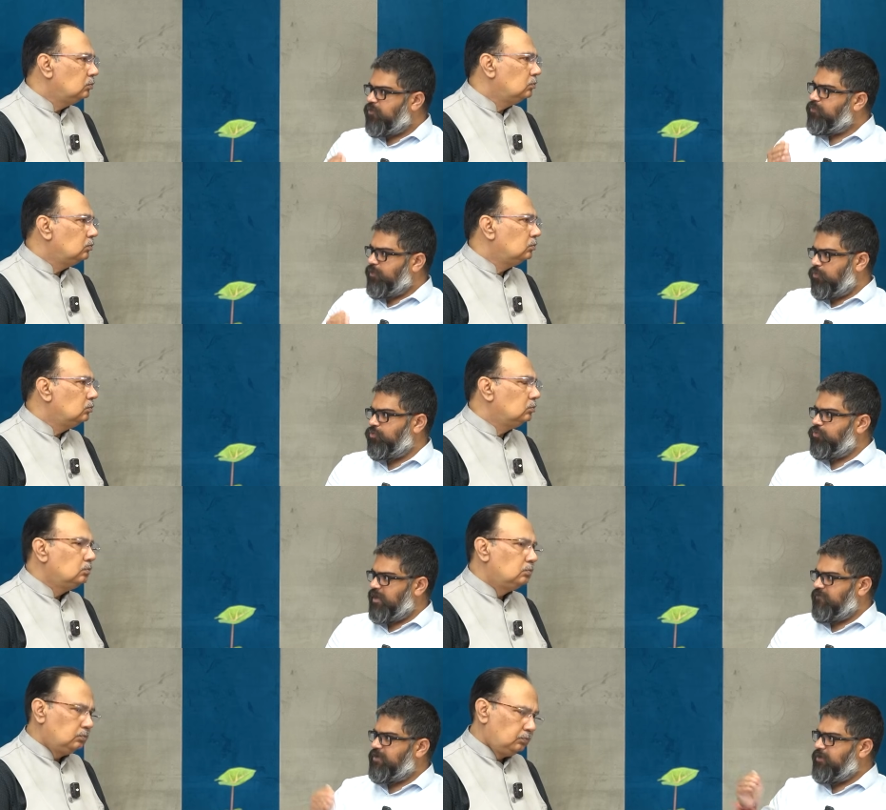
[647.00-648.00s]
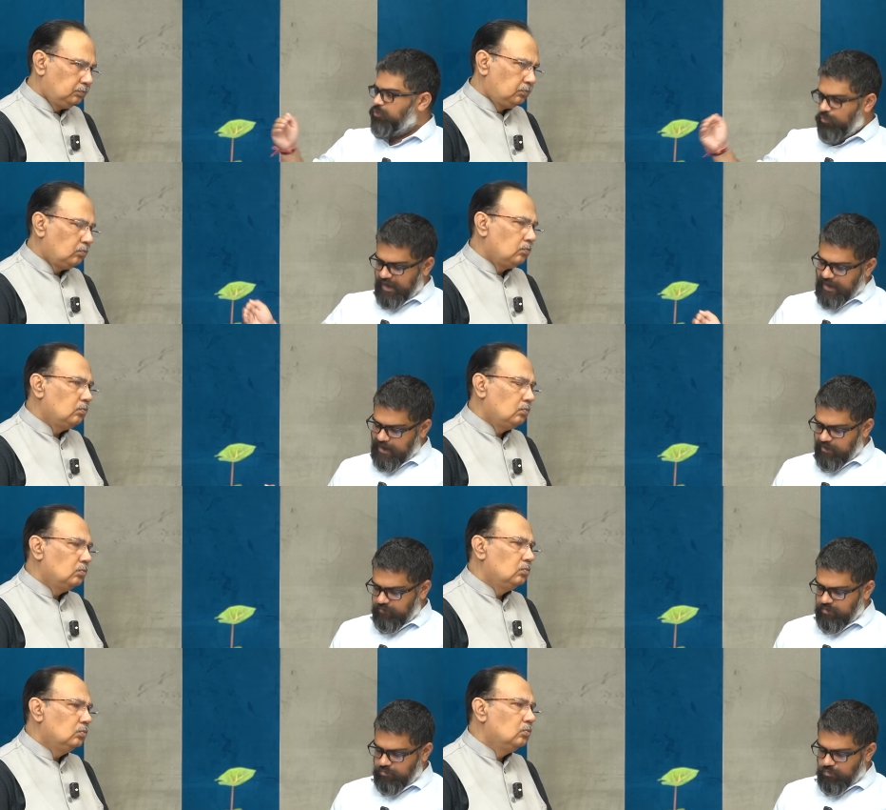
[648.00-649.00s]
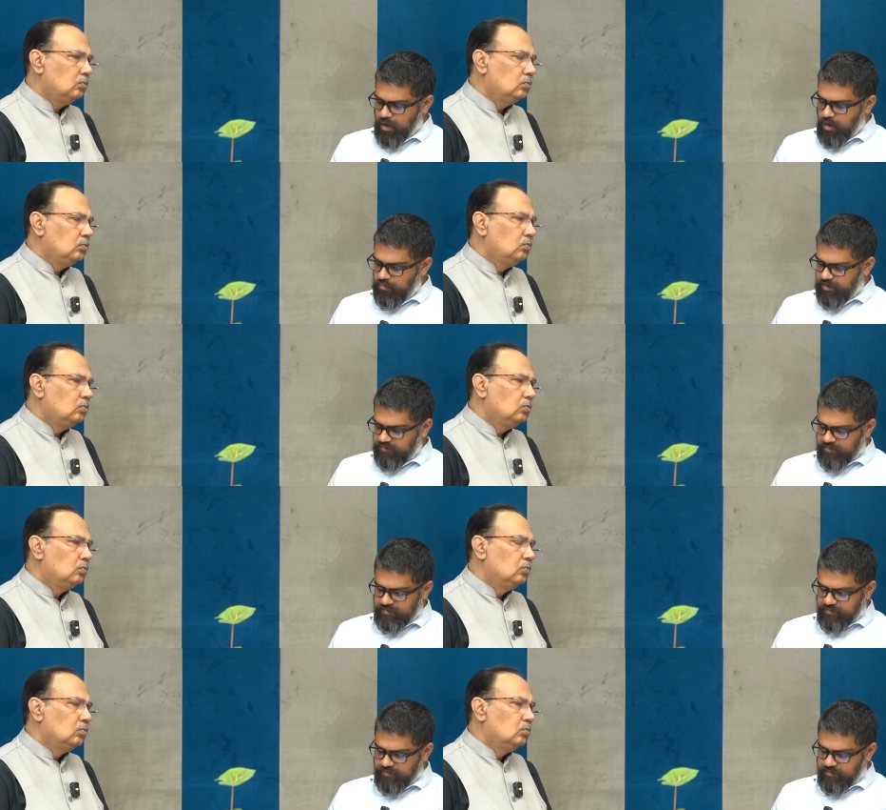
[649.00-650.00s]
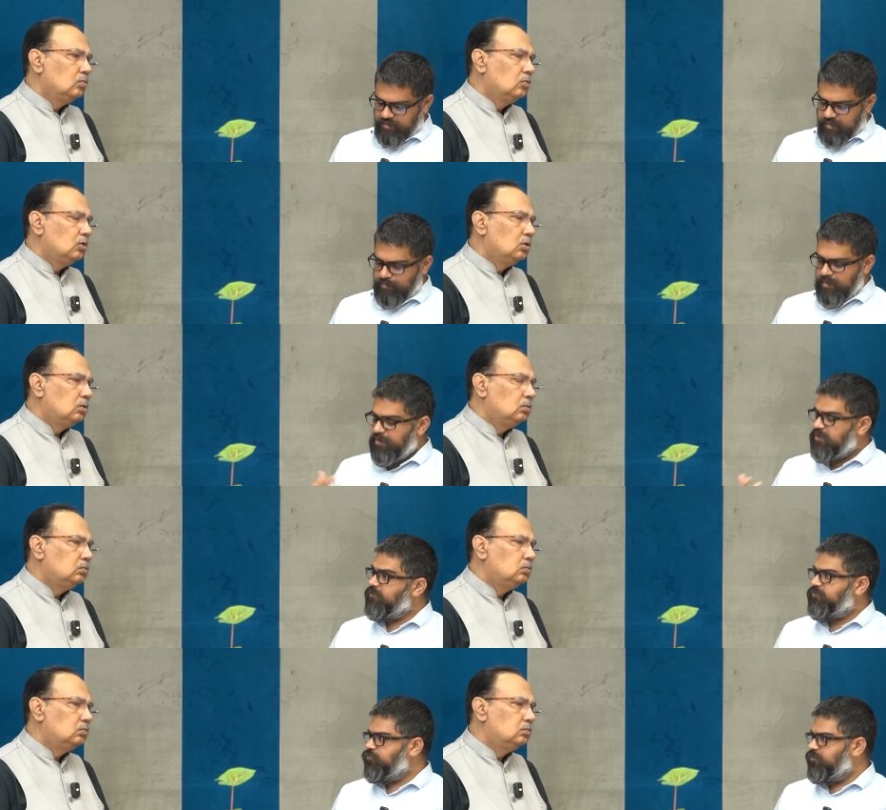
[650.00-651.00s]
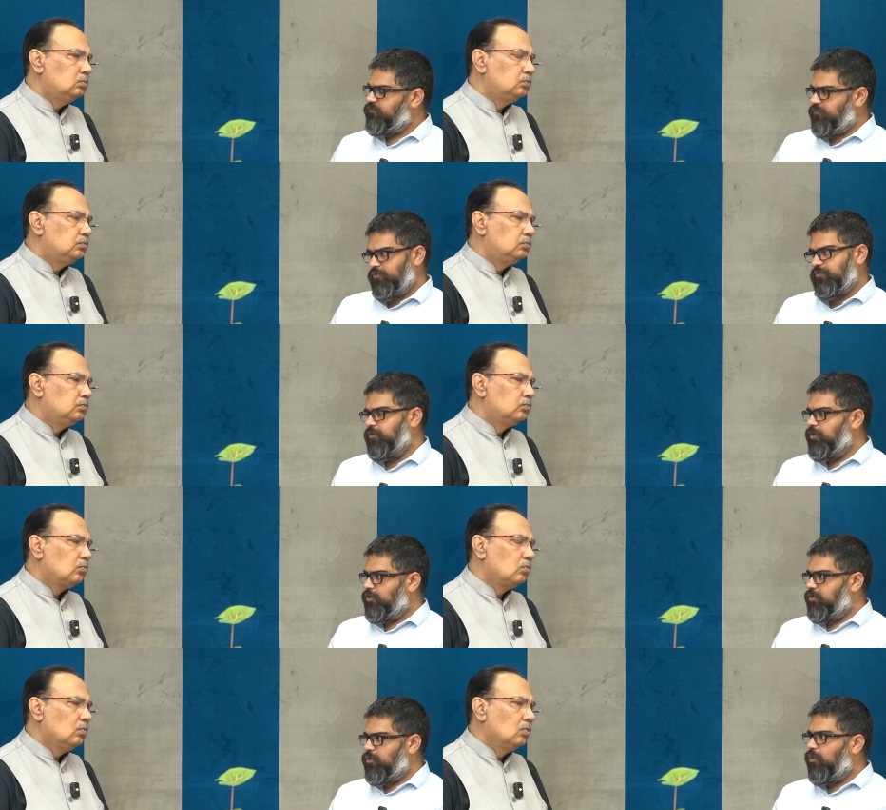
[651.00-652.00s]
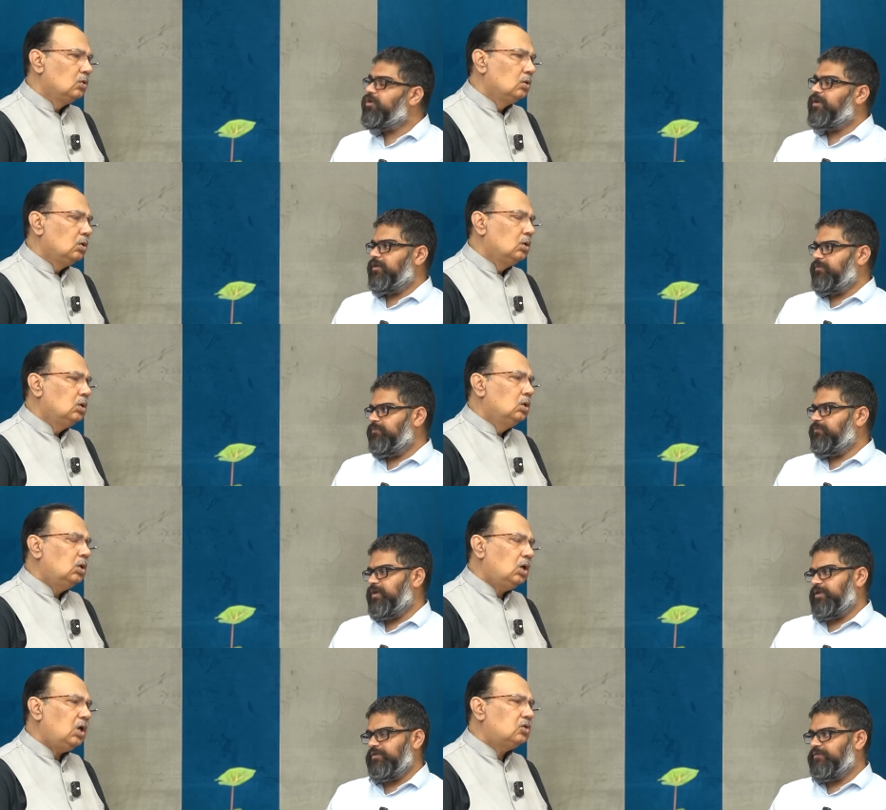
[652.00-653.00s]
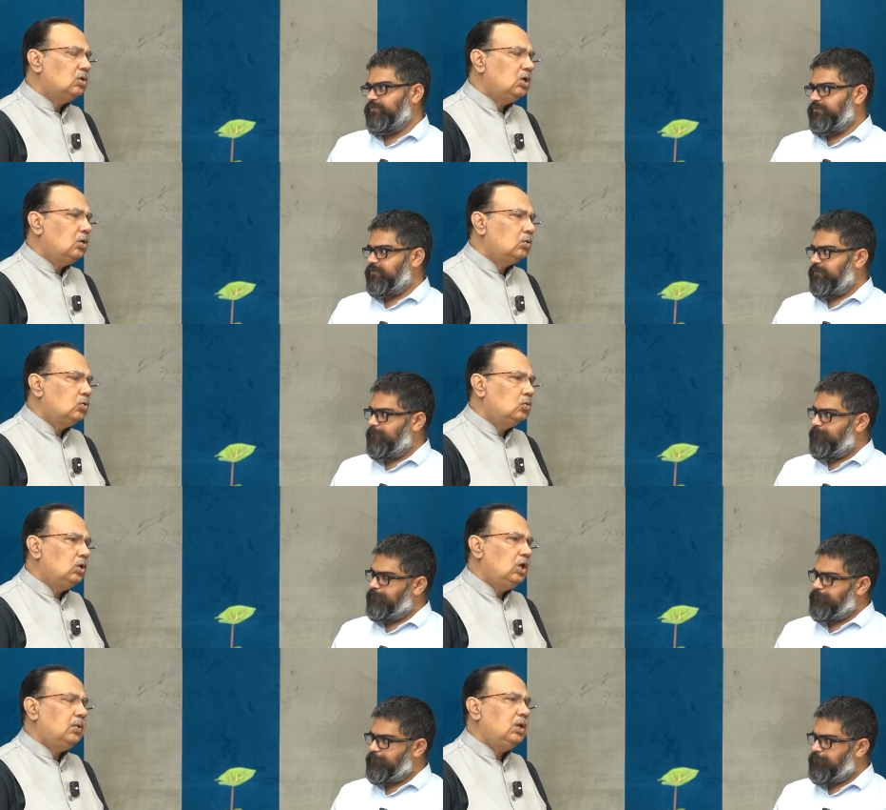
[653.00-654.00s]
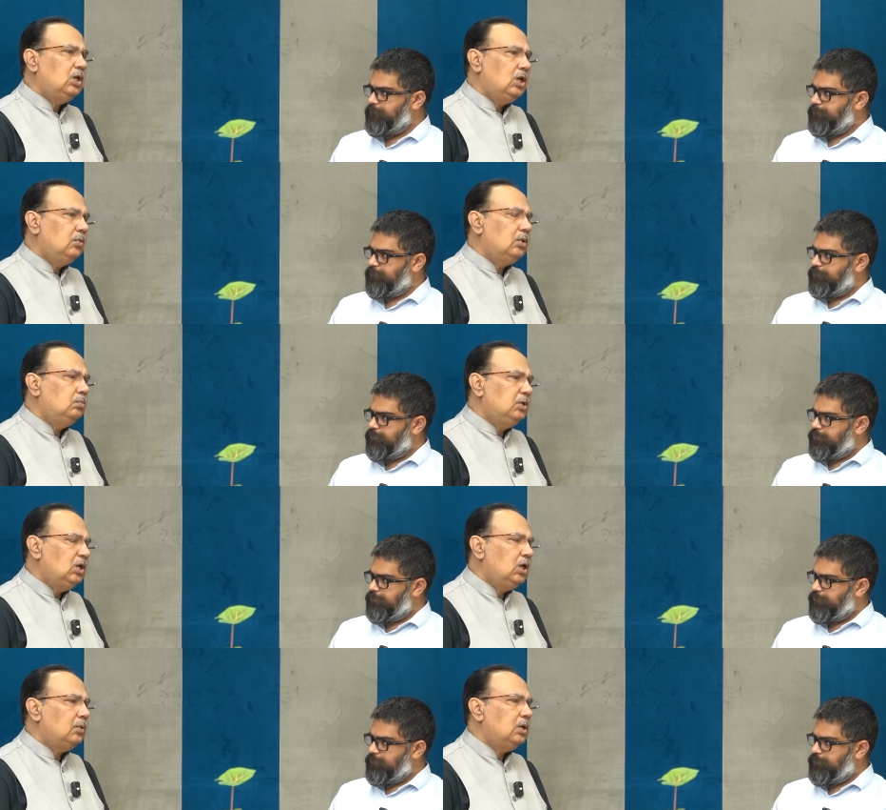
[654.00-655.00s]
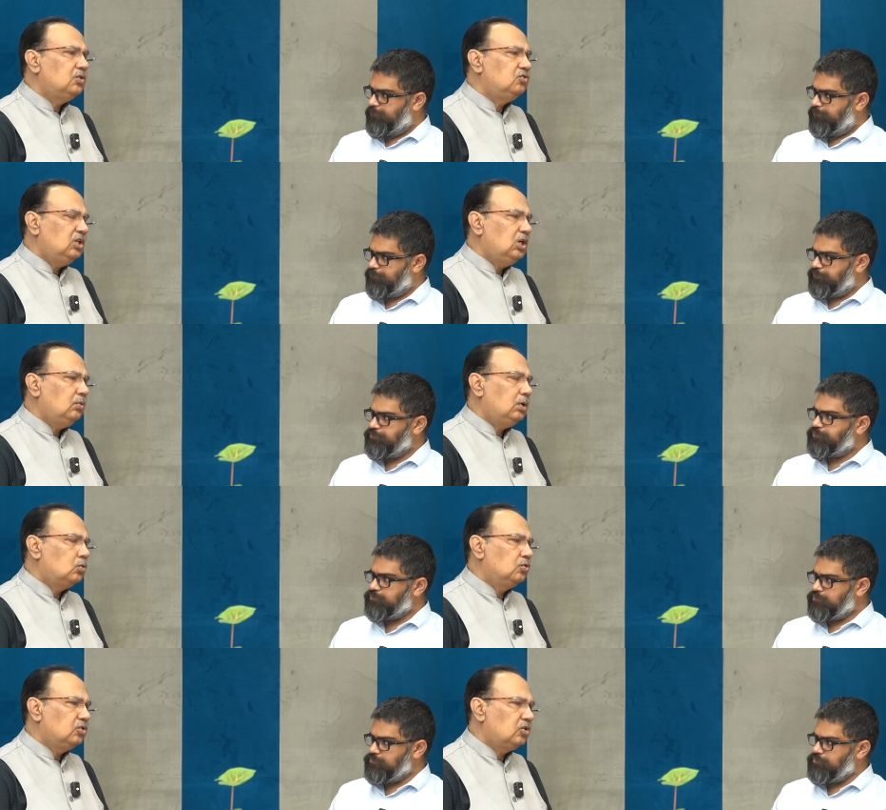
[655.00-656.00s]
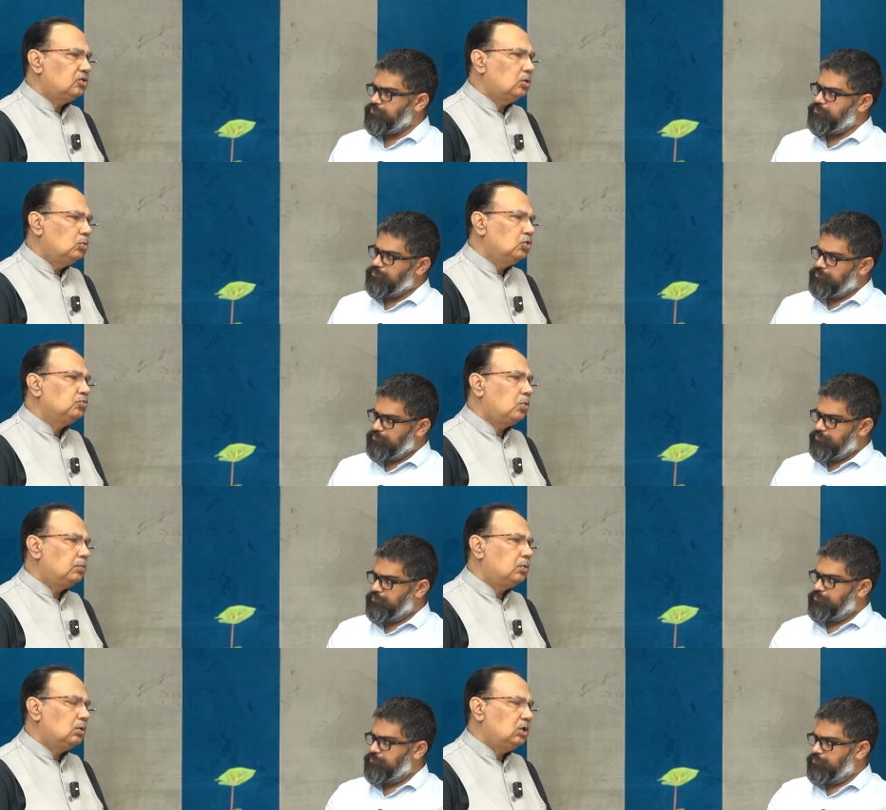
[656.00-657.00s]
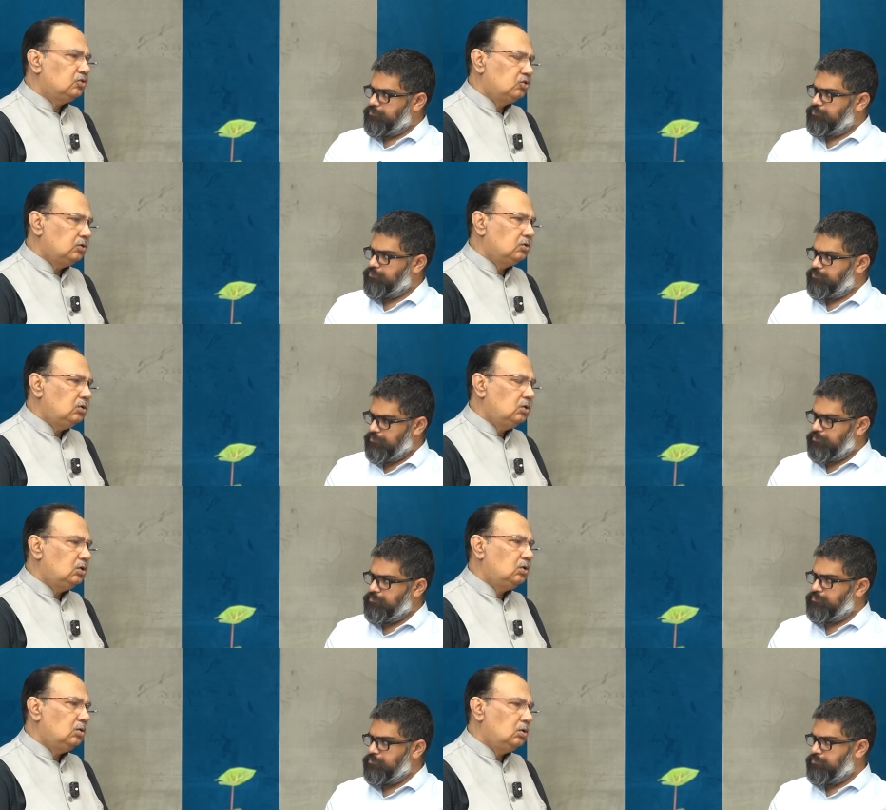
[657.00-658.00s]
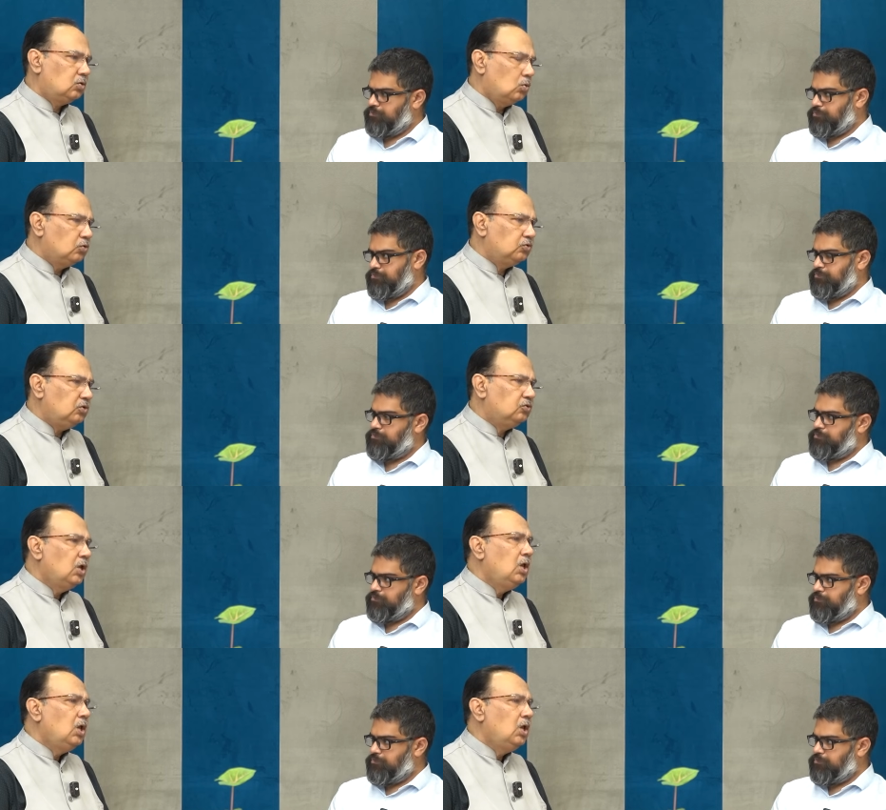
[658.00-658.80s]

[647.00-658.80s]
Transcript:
Speaker 1: from O level to A level. So how does this prepare the students for long term careers?
Speaker 2: No, actually, our O level, A level, B level, and C level courses are the most popular uh, courses,